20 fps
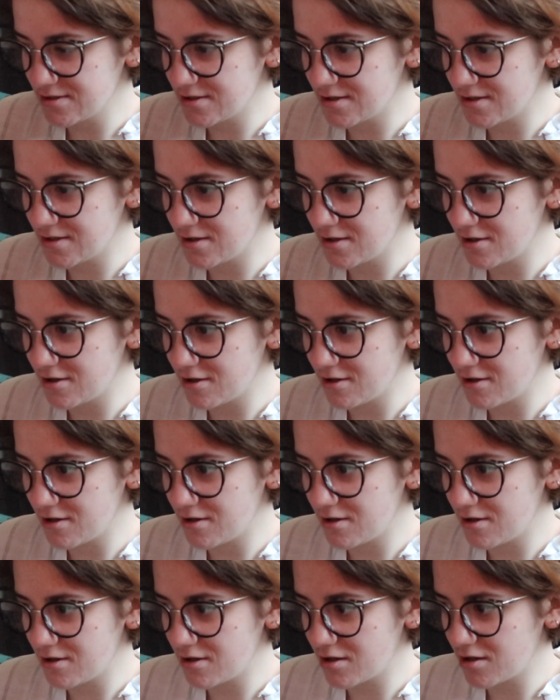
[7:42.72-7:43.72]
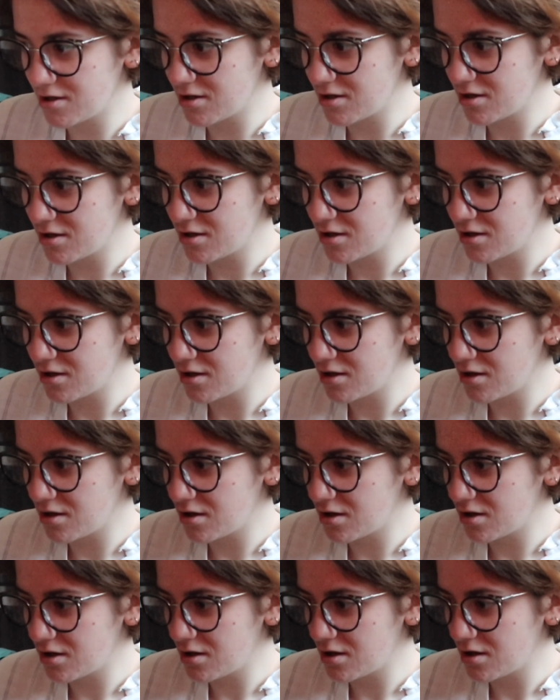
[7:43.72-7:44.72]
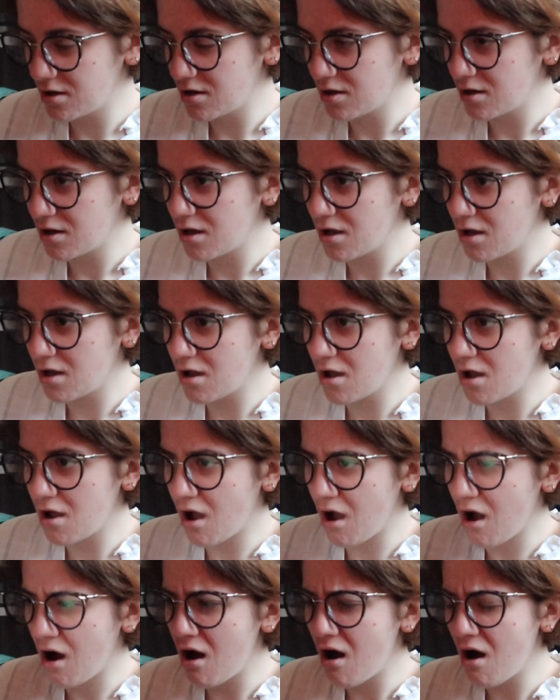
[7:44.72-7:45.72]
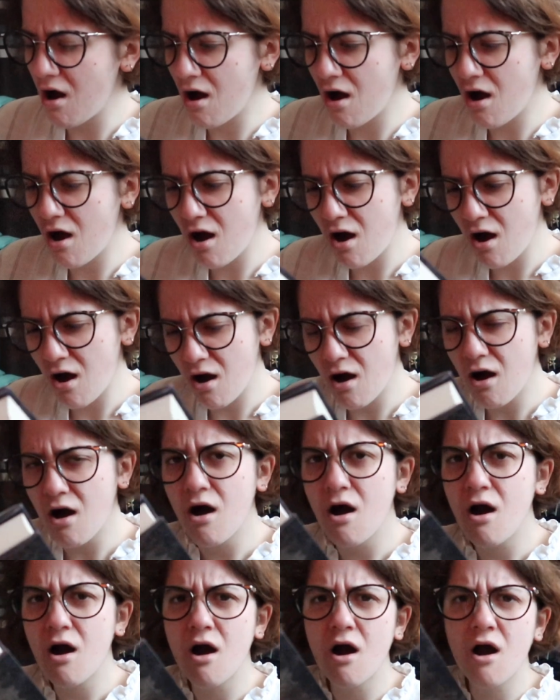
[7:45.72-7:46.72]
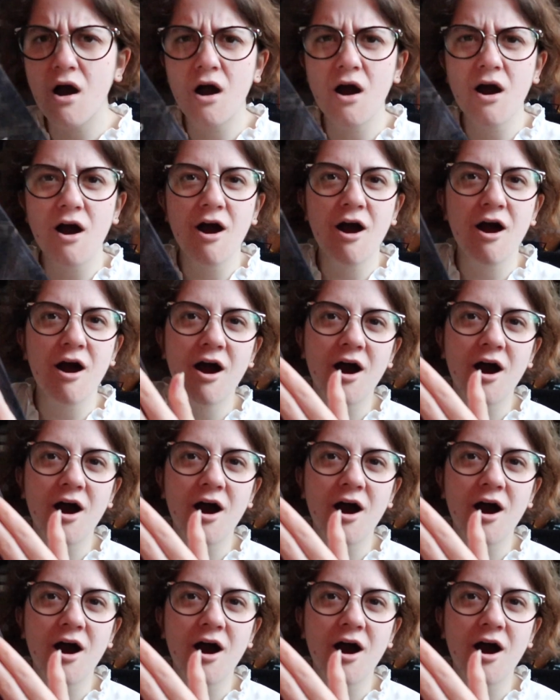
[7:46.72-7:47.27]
[no speech]